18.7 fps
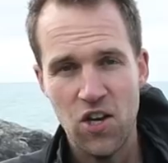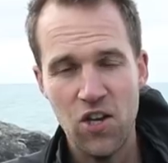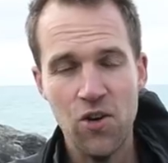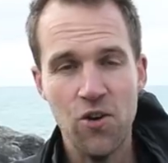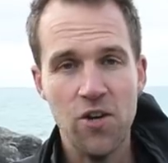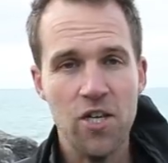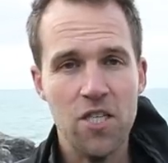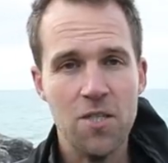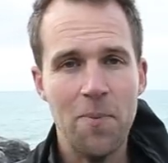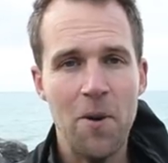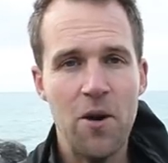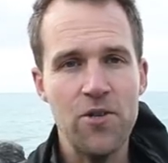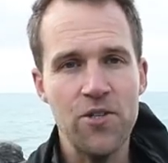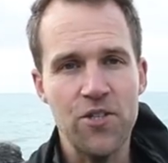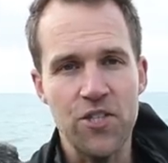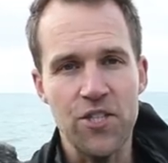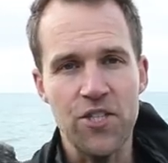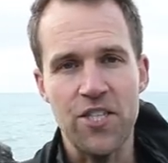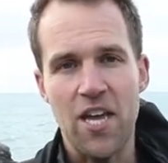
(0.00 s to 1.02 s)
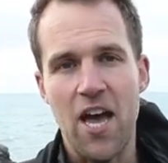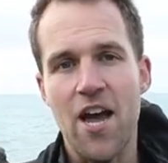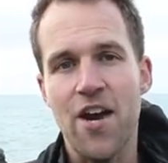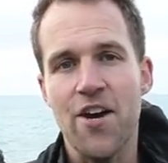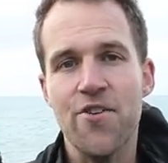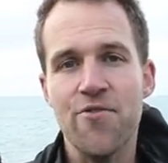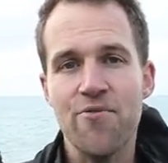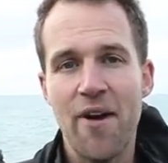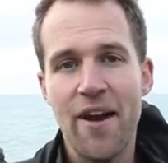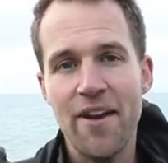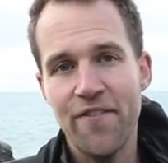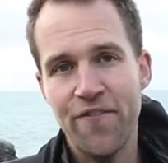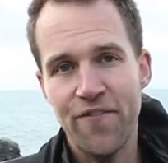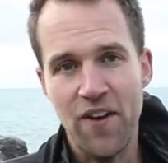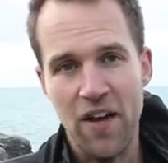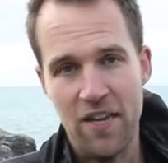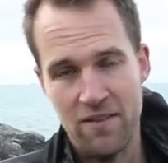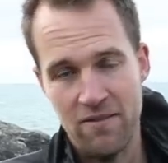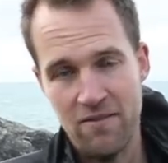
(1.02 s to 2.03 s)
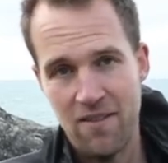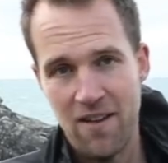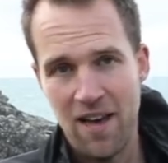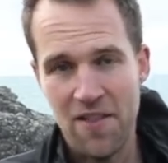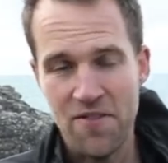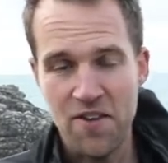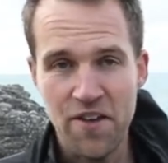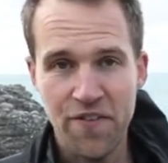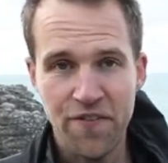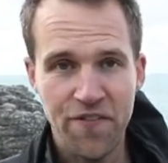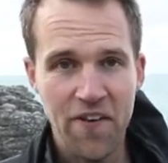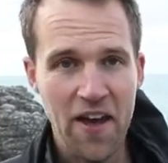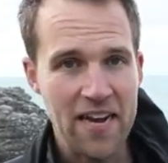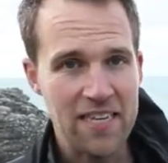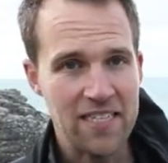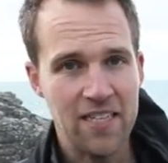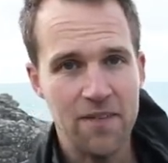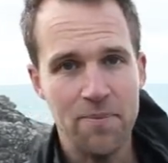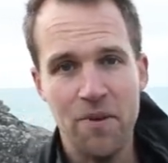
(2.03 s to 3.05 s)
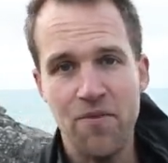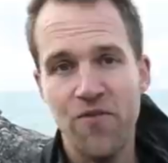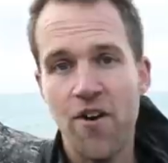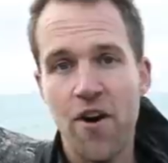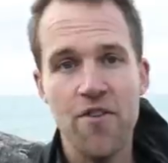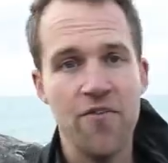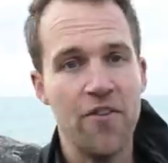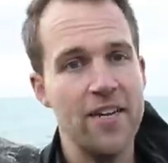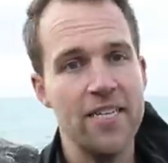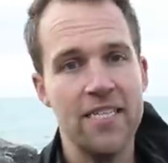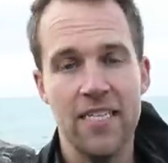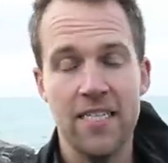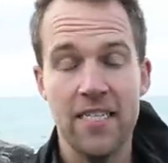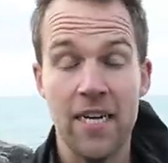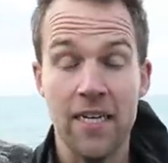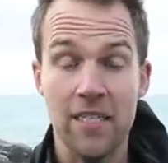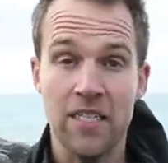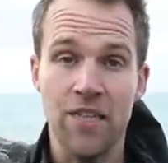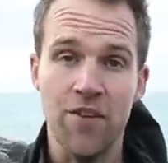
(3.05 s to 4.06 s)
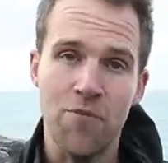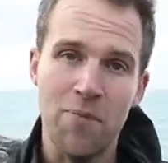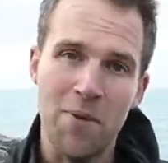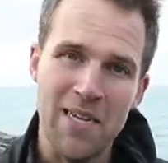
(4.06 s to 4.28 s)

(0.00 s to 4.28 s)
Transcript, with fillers: Long exposures are great fun and the effect can be very, very seductive,